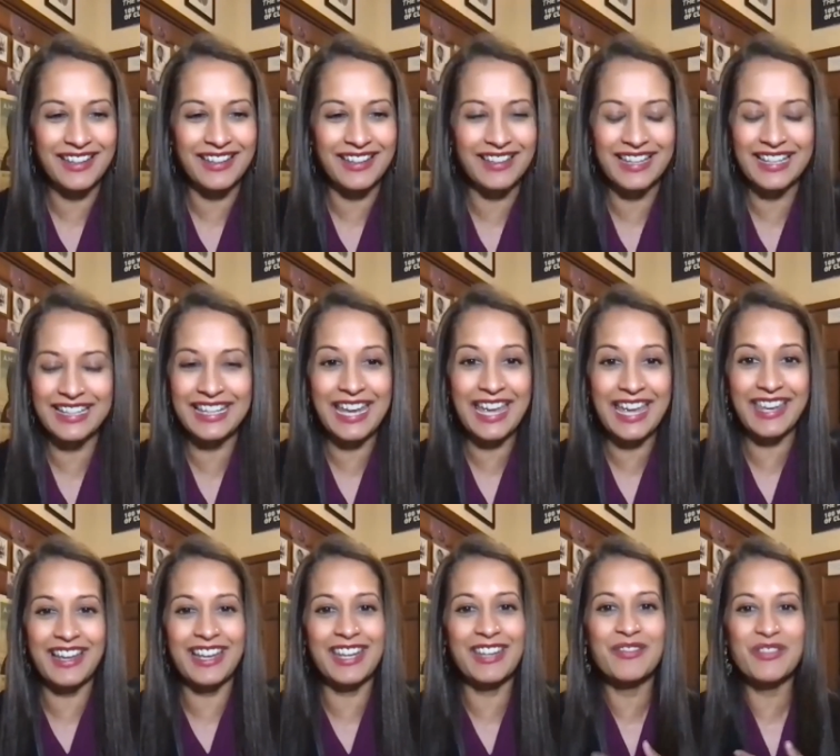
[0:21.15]
And
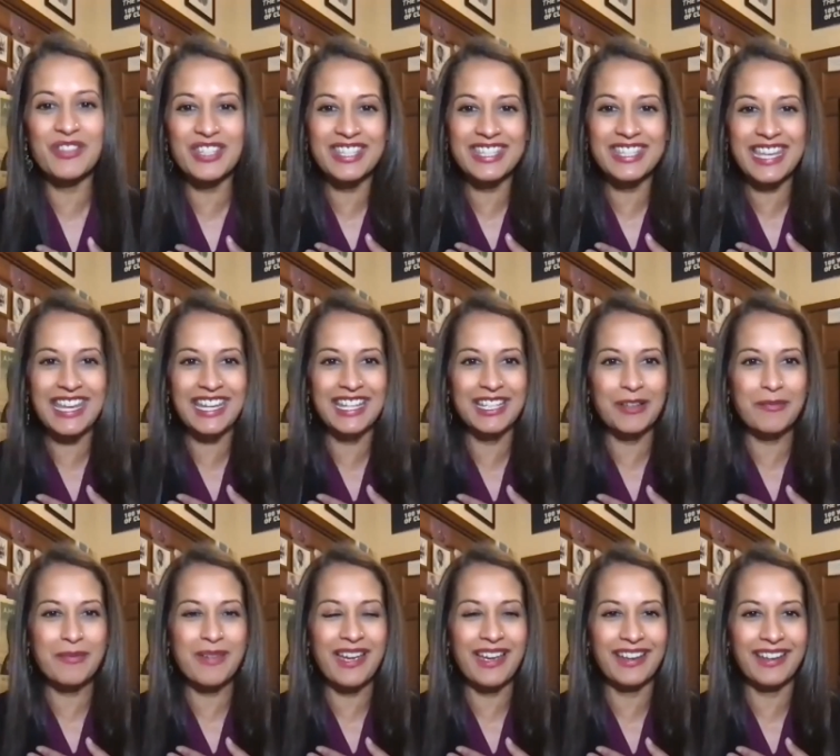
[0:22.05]
again, I am just taken
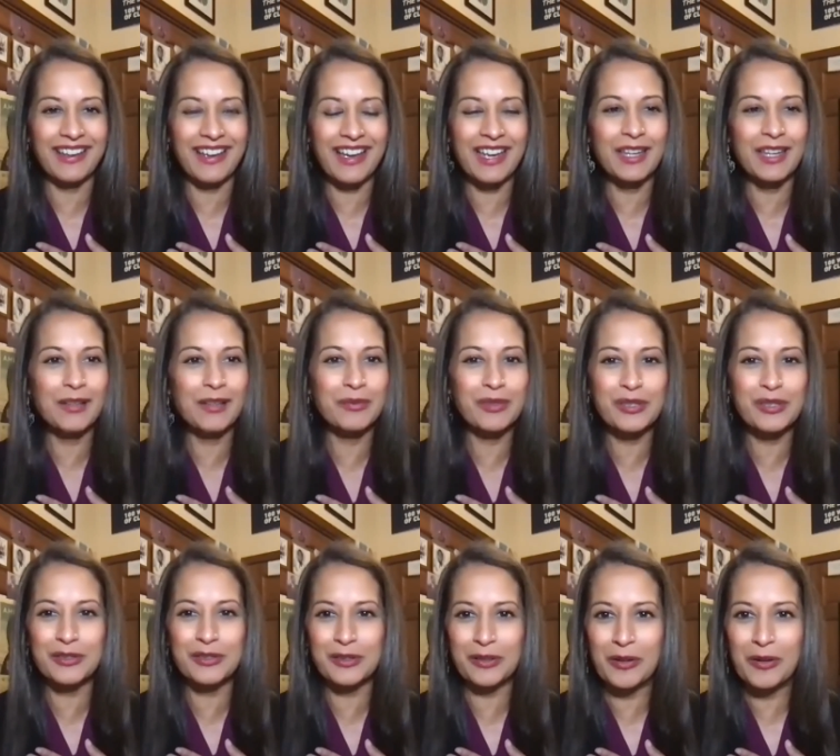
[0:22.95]
aback. I am
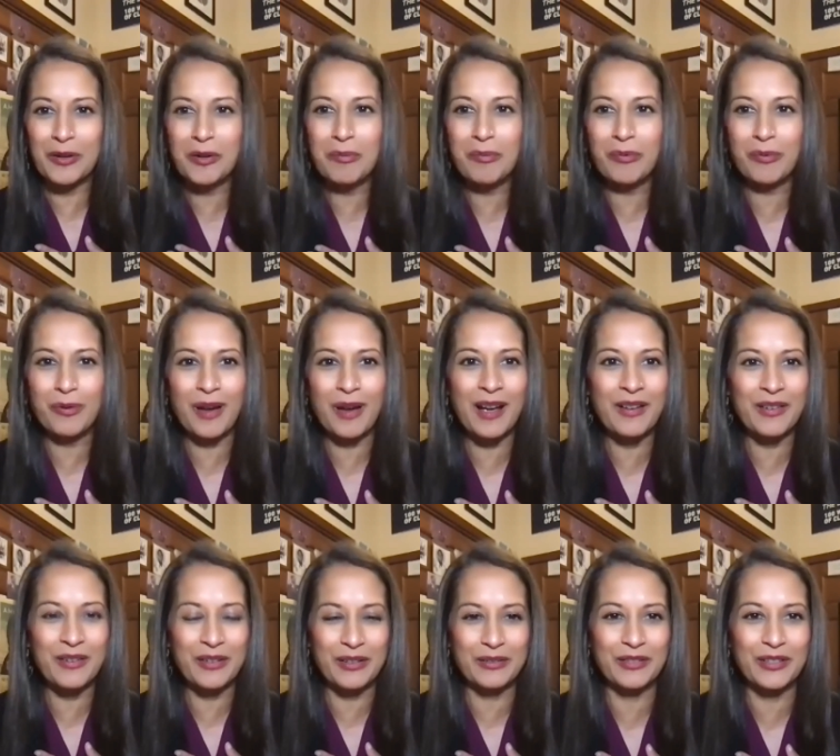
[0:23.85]
so
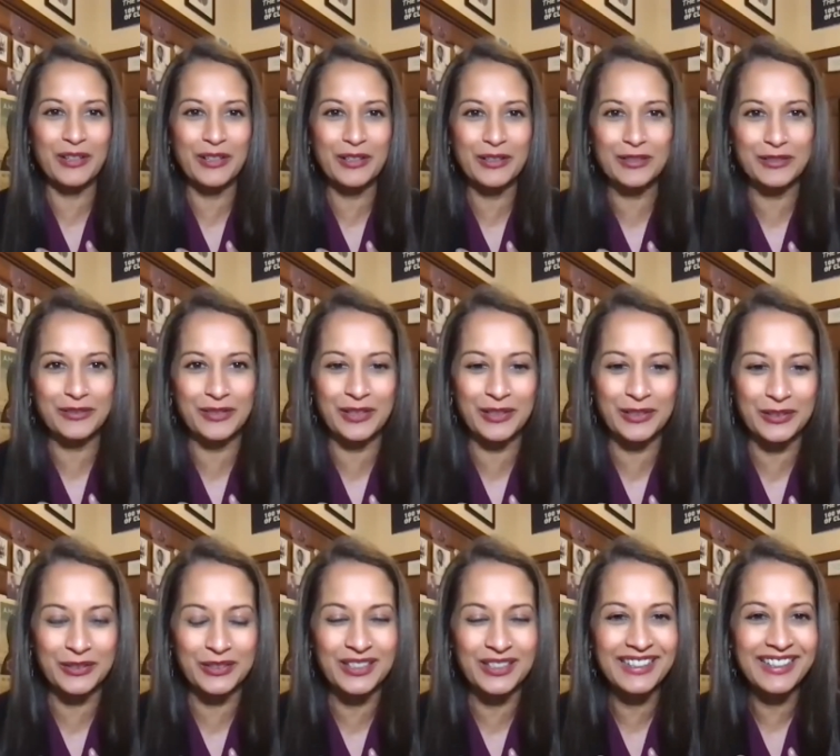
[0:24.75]
proud of all of
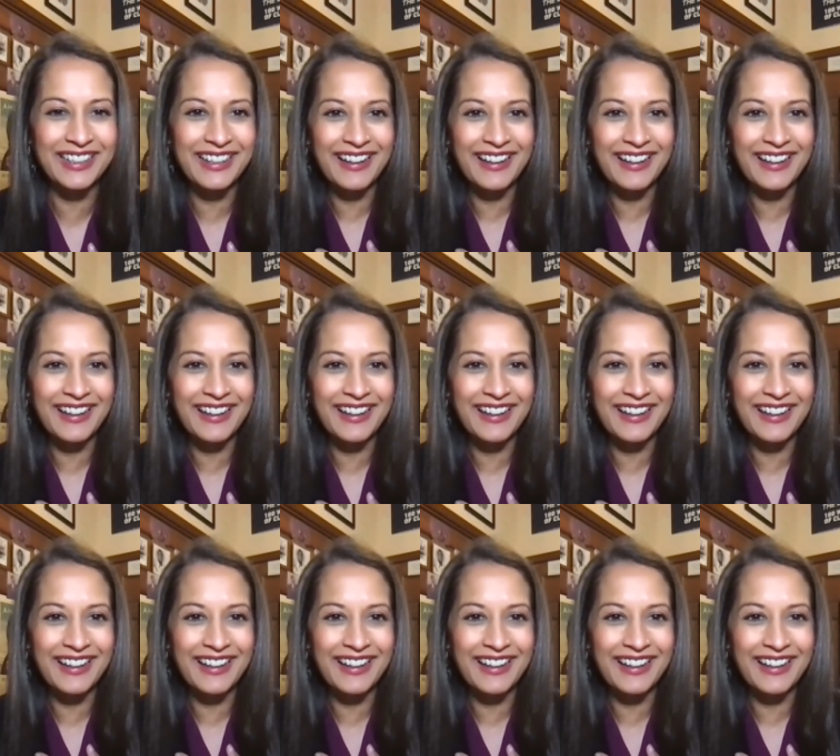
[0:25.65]
you.